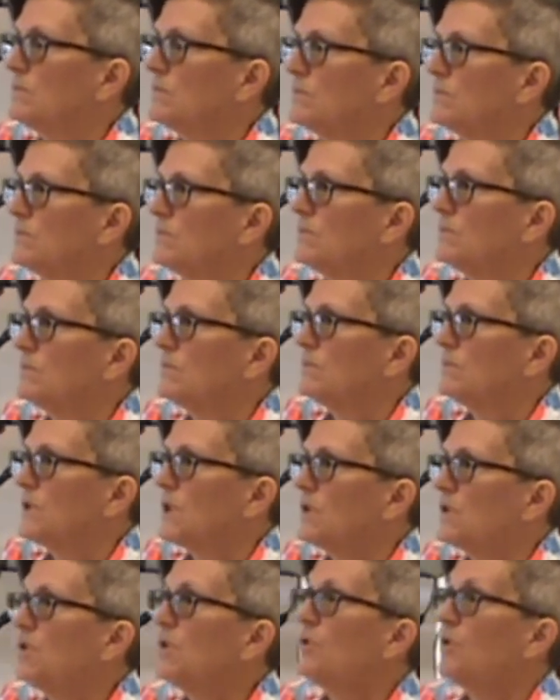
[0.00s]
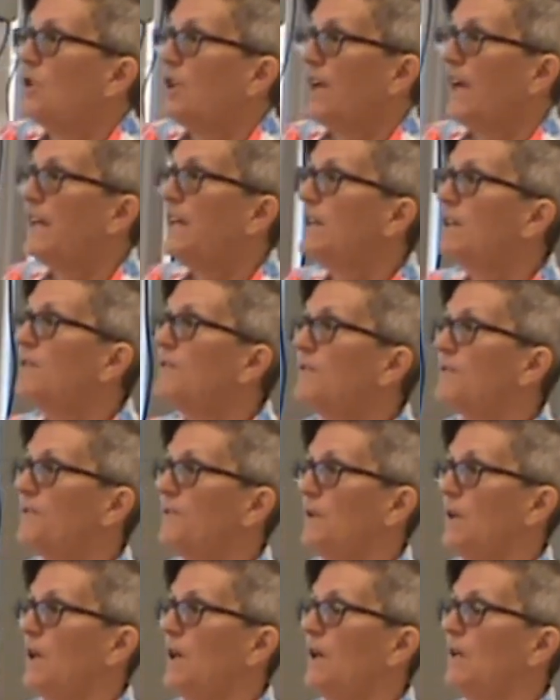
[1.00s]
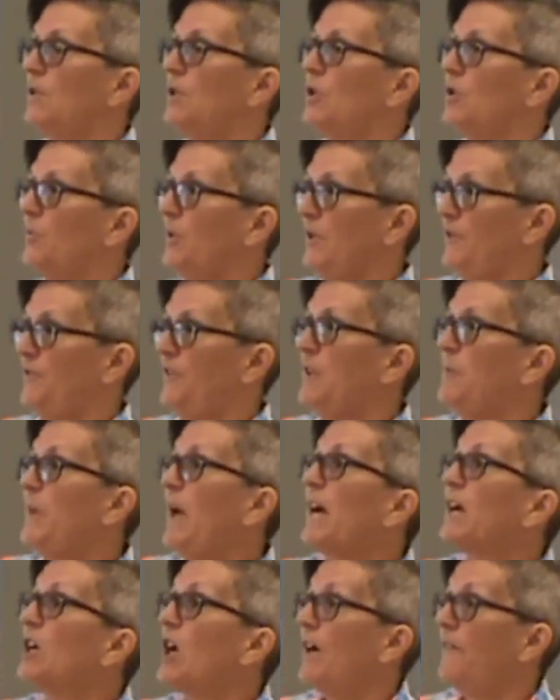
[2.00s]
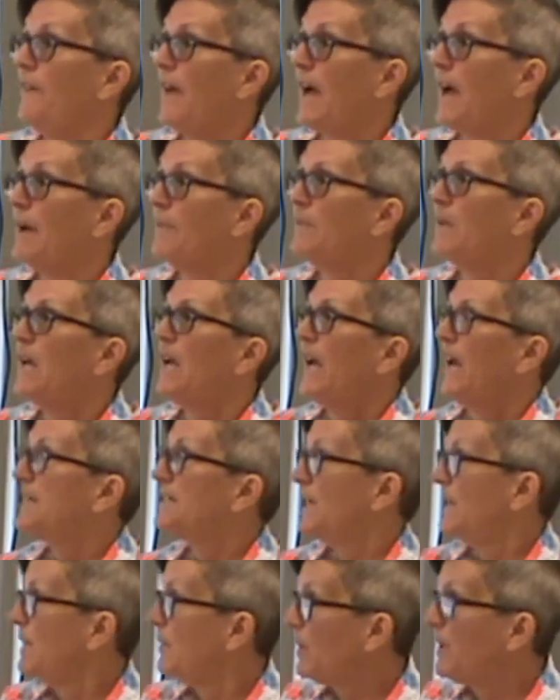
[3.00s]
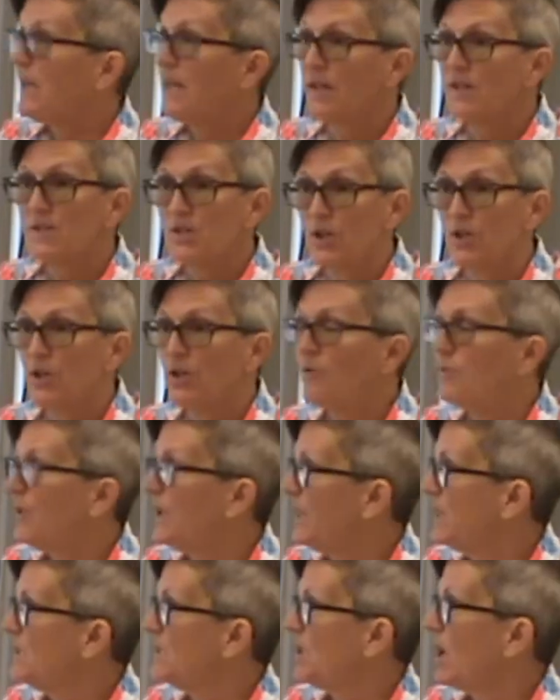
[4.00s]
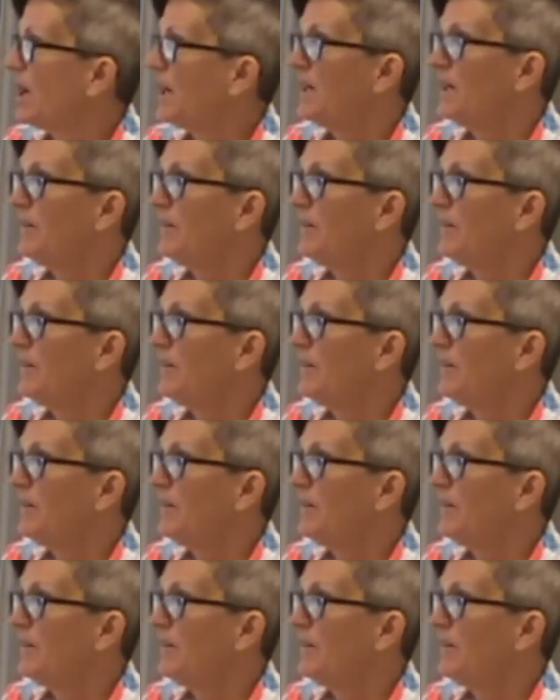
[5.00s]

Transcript: Um, so could I give a little bit of feedback on that? Mm-hmm. Has anybody else heard of what he's talking